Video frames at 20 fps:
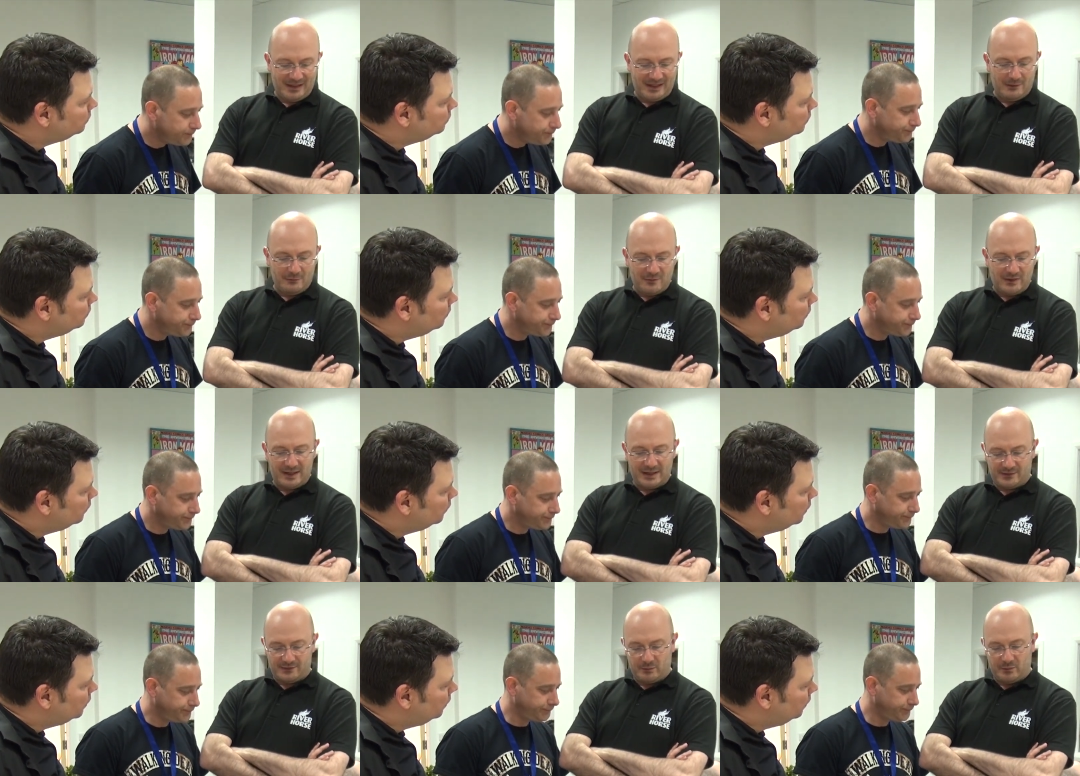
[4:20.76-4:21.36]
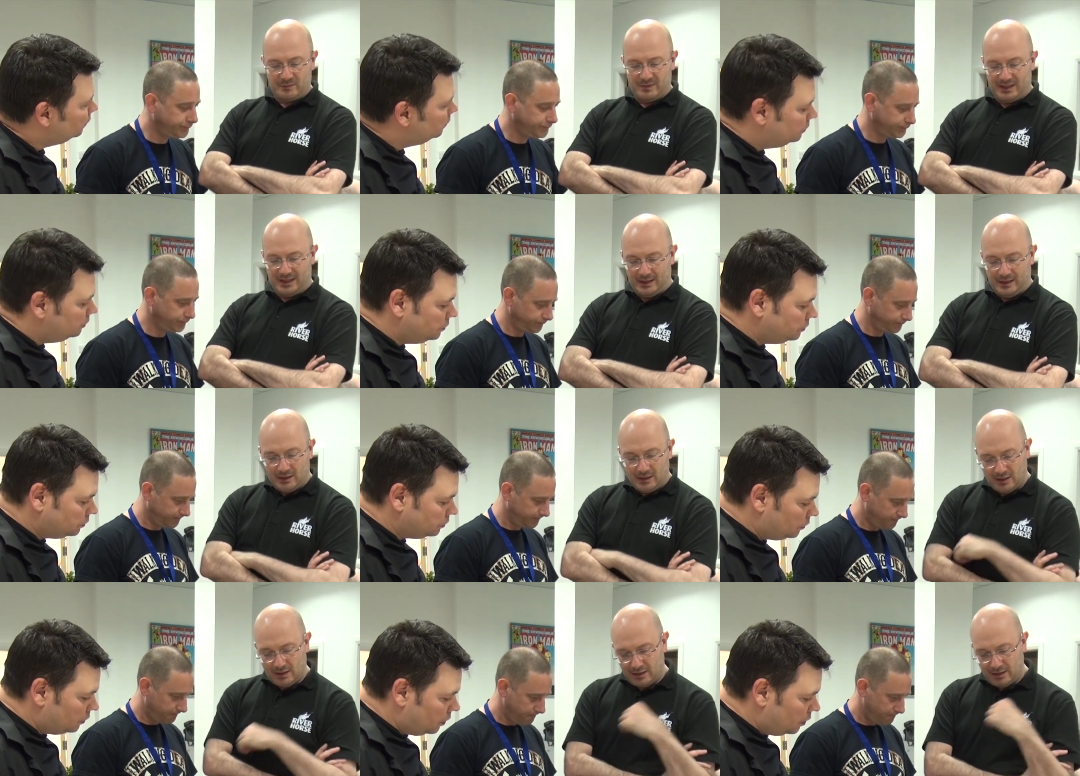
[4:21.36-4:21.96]
Speaker 1: my advice would be
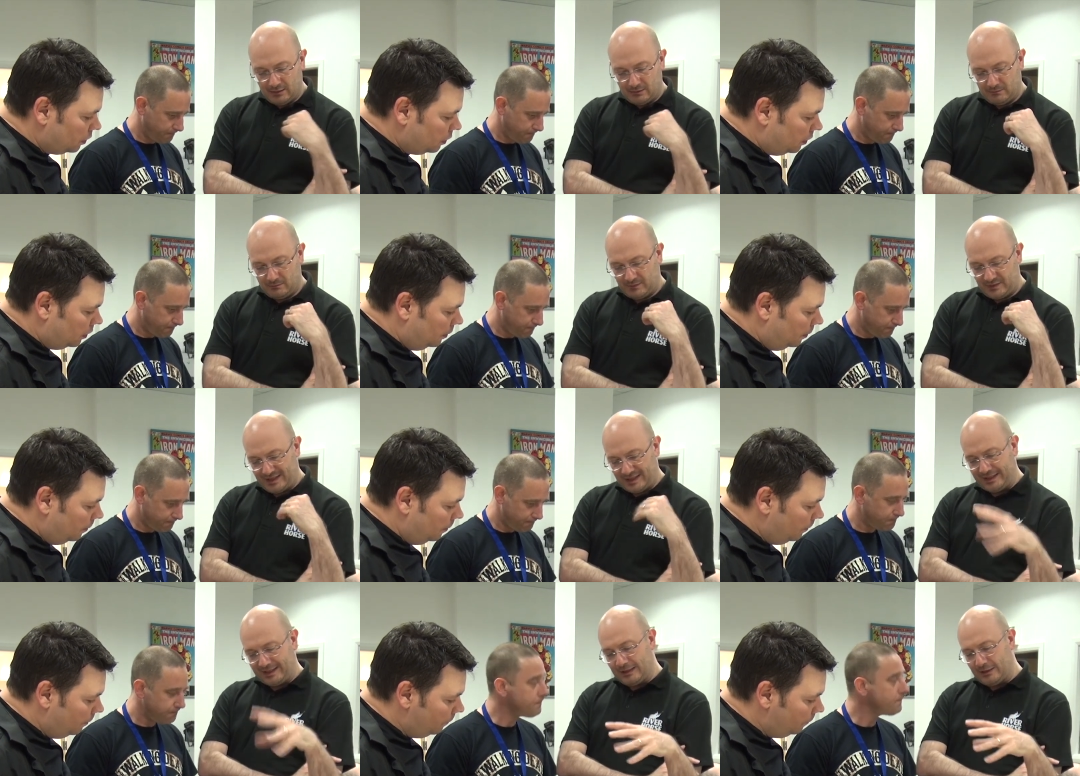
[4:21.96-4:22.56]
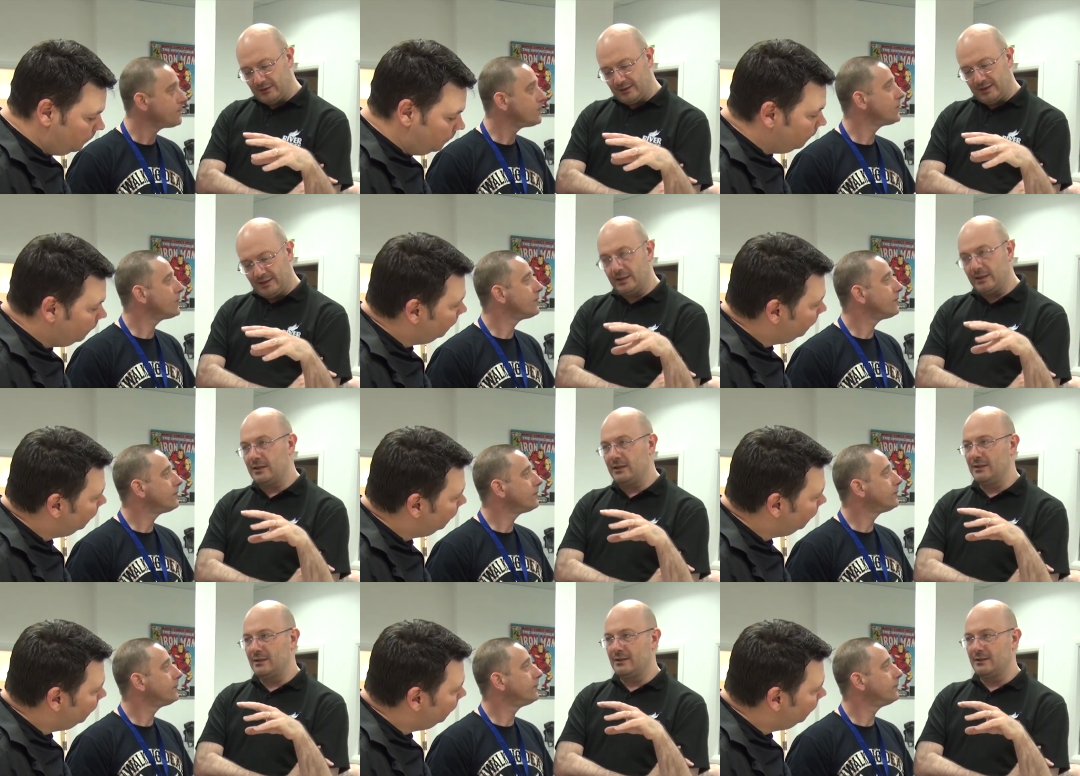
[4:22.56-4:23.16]
take out the
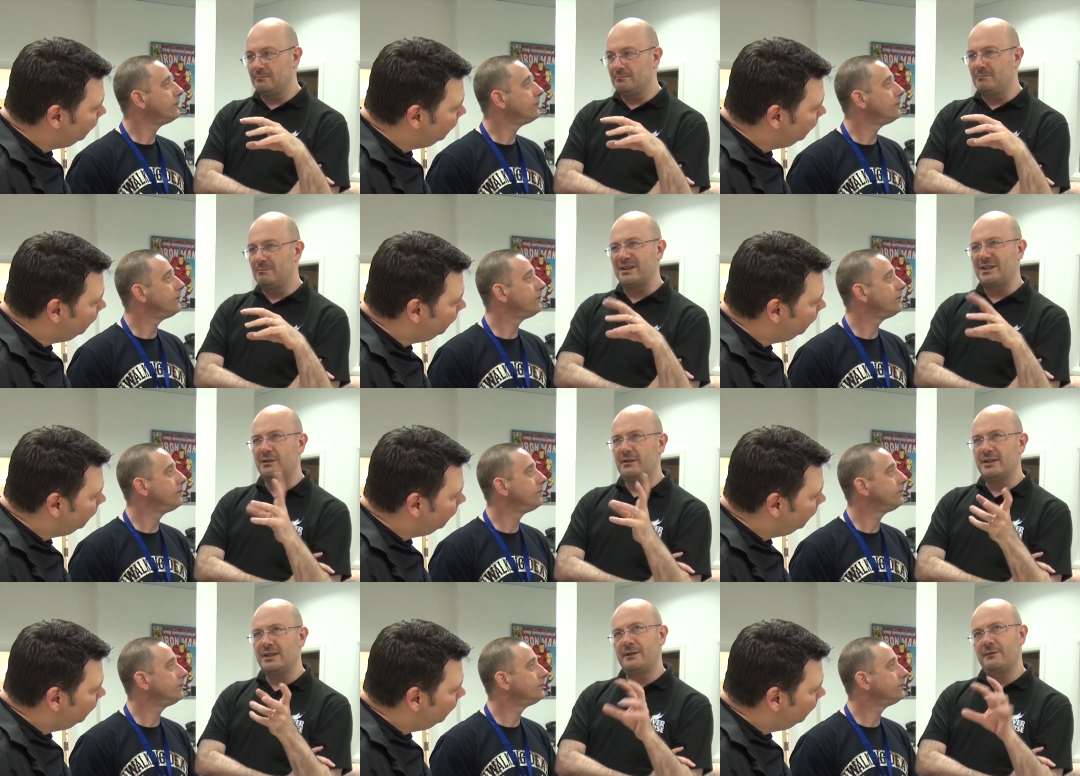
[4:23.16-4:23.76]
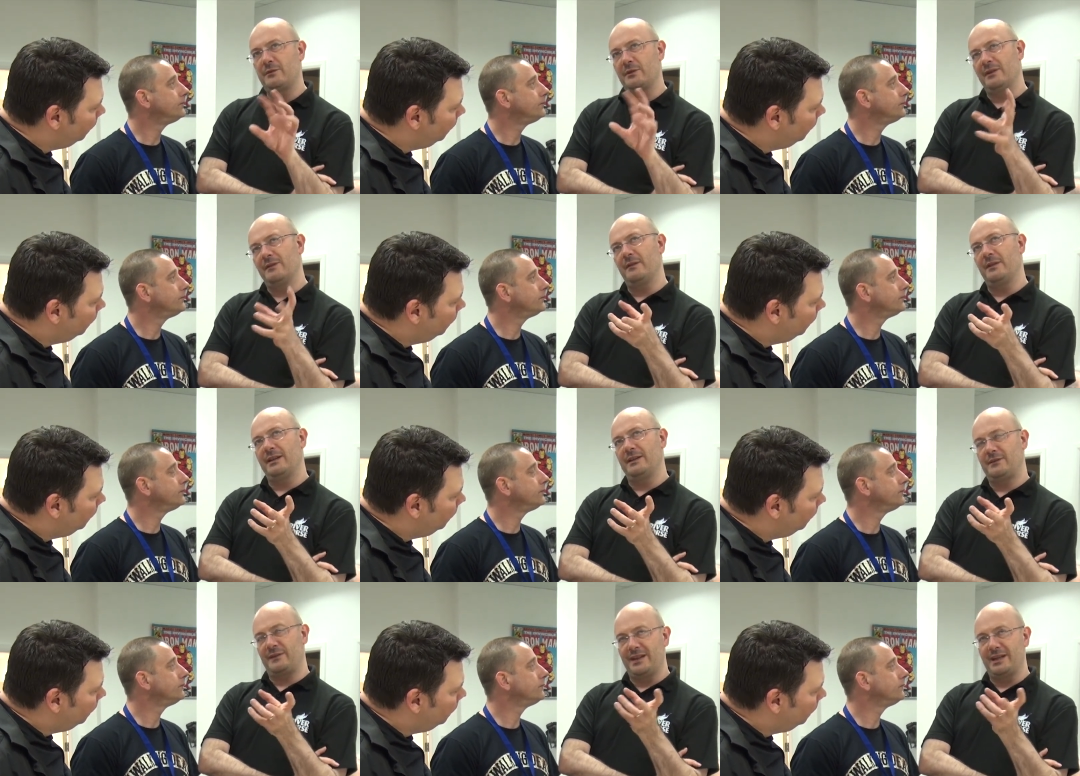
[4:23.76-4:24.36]
particularly if, you have,
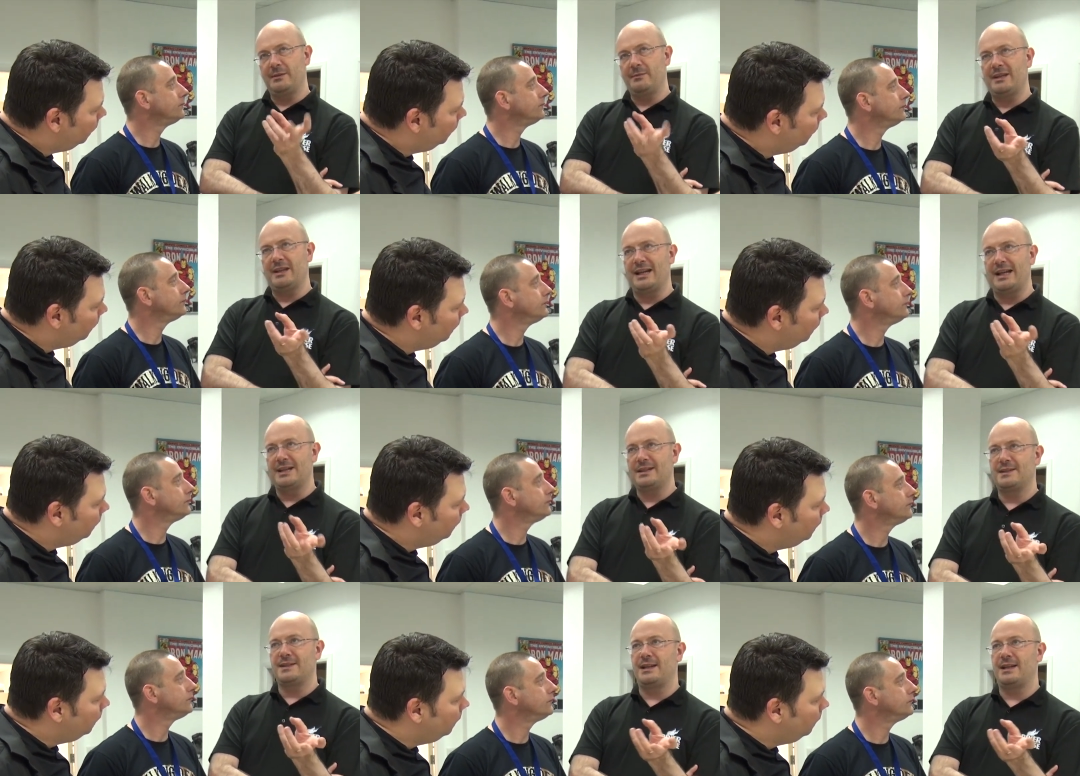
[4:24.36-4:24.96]
if the enemy has